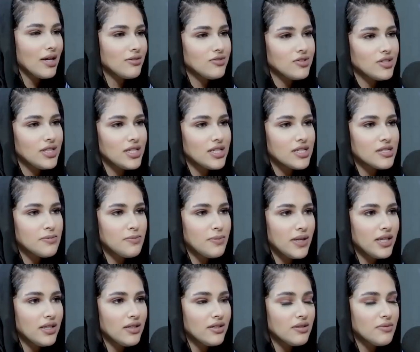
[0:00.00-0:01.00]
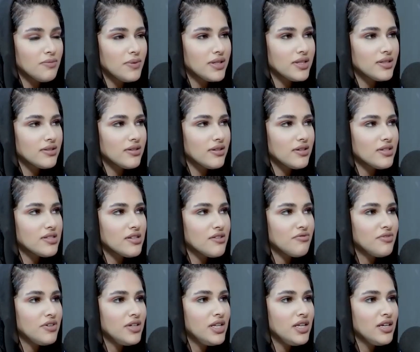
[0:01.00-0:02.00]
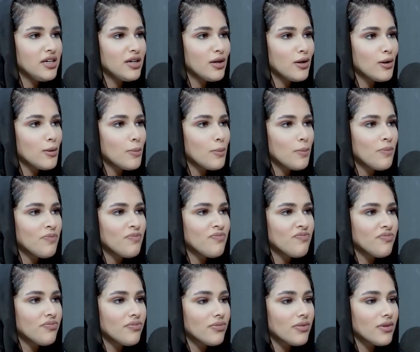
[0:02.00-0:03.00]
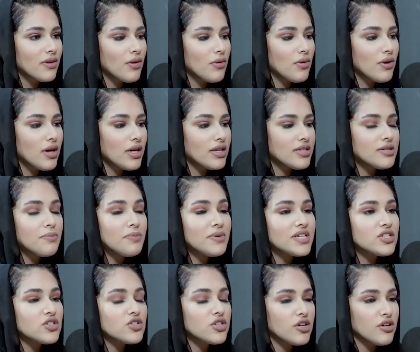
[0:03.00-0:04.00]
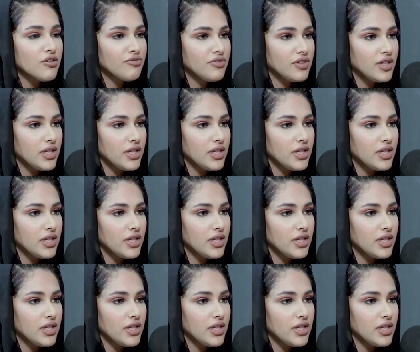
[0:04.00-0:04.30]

can't really explain it, but it's a feeling. It's a mixture of